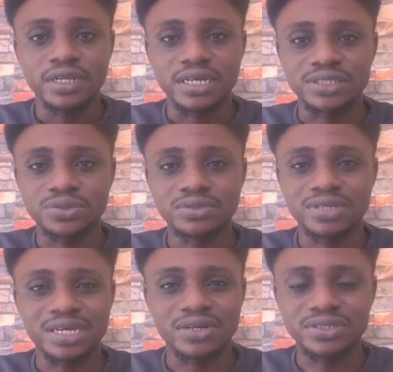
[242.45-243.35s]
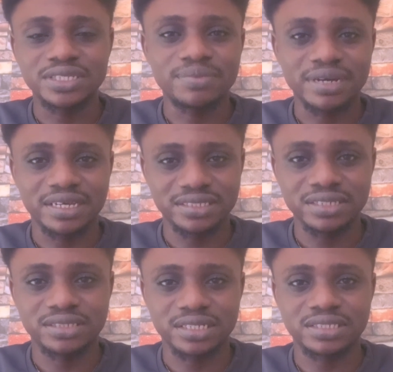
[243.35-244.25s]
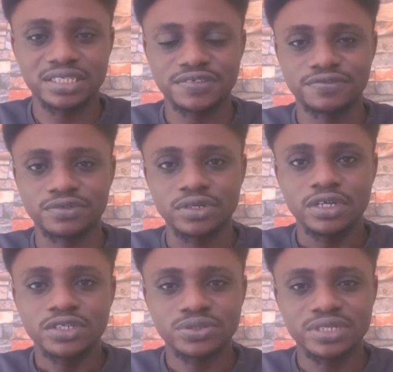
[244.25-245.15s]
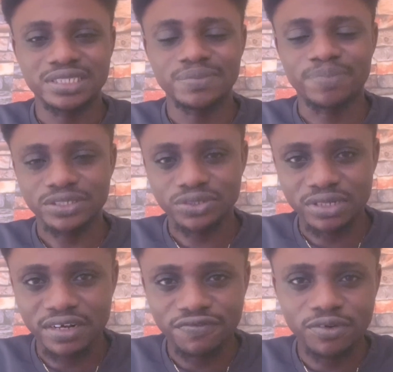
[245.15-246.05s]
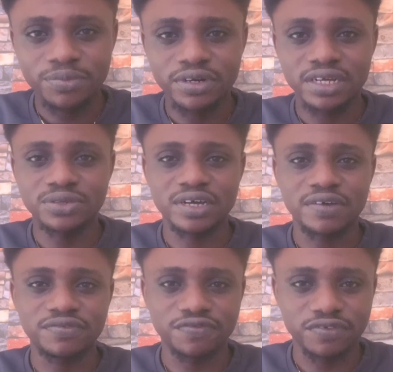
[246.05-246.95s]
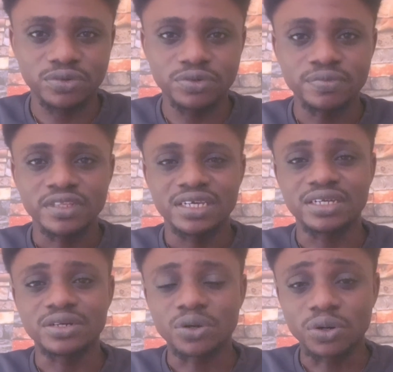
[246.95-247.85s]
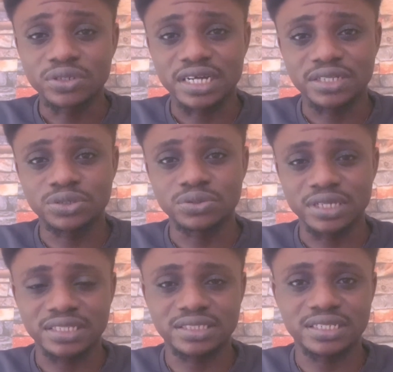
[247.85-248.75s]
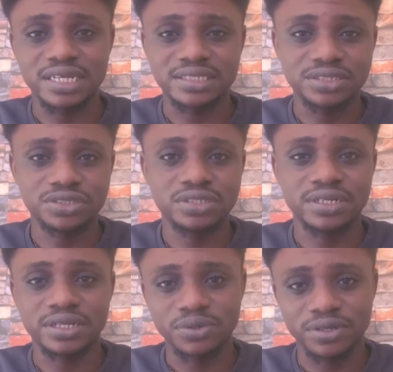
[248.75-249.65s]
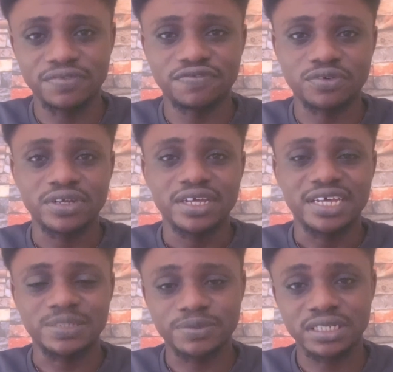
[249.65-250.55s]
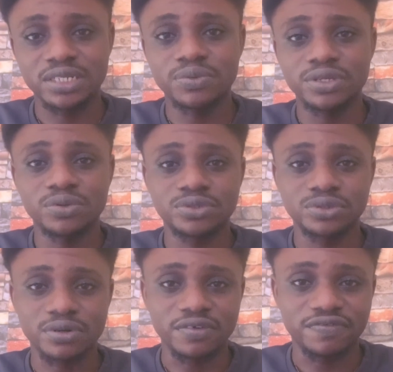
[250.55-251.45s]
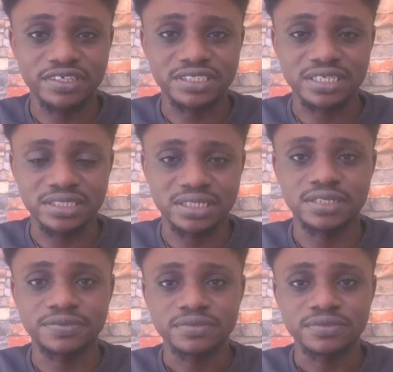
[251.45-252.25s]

And so you cannot say your marketing is successful. So there's a particular formula you have to follow in order to get the attention that you're looking for, especially when you want to convert easily.